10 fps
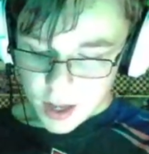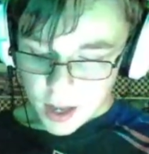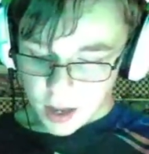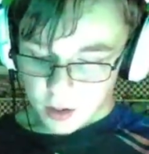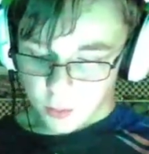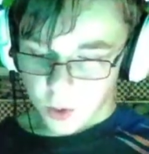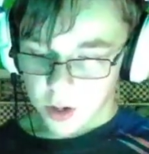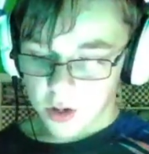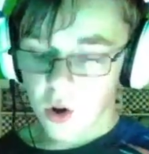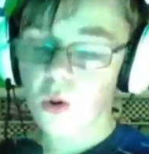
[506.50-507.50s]
and what
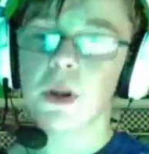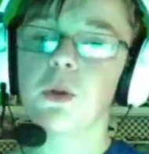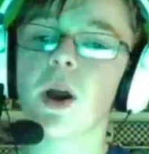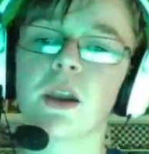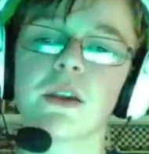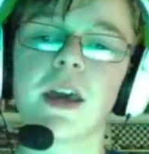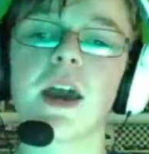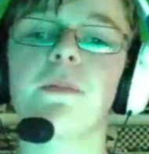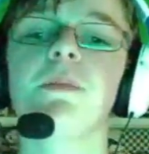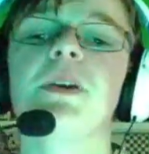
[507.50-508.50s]
nobody wanted to
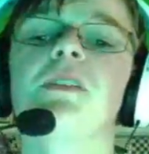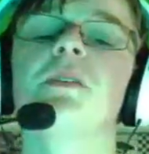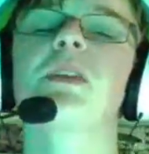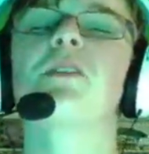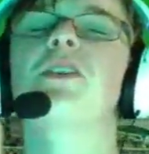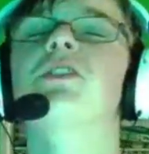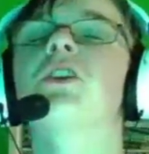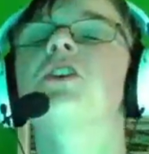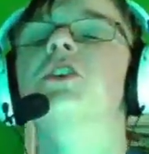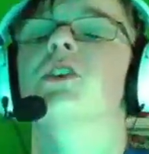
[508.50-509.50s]
happen because he was having
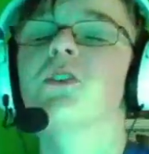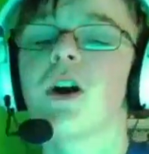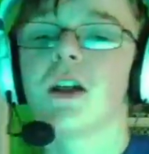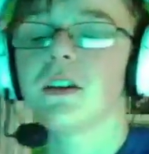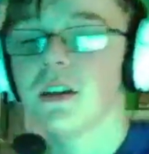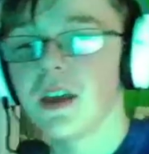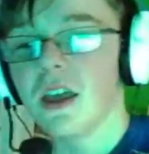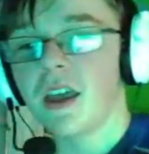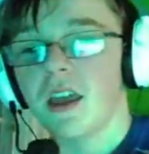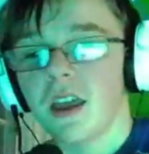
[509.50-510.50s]
such a good run,
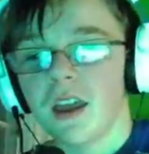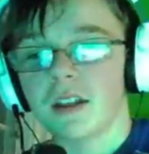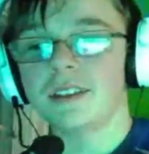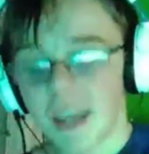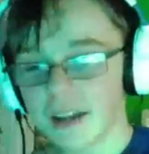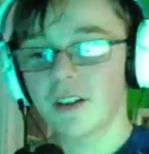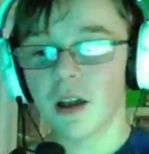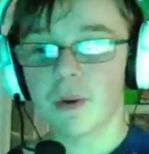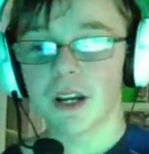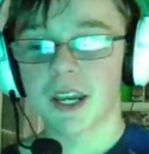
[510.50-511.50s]
Daniel
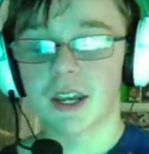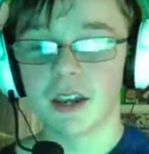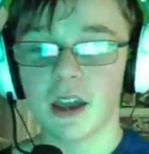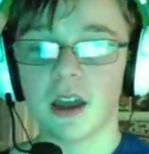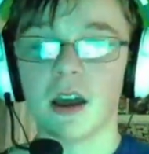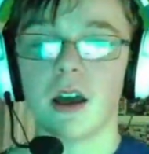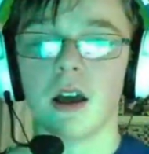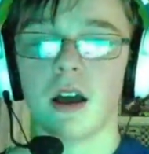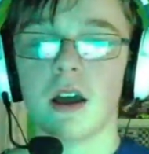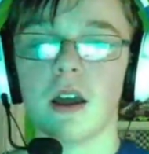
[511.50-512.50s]
Hemrick
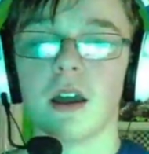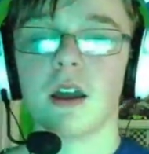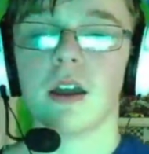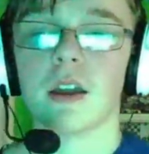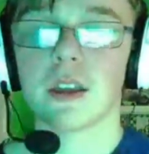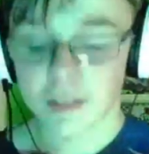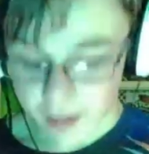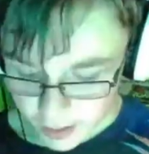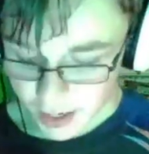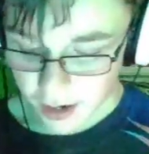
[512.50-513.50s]
gets
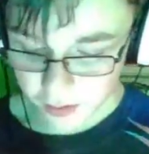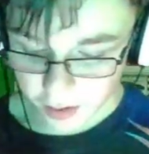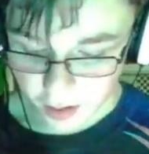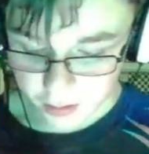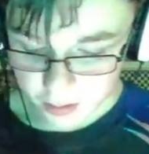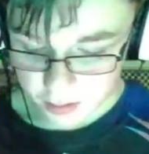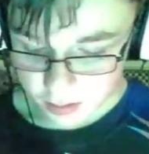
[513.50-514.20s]
taken out of the race.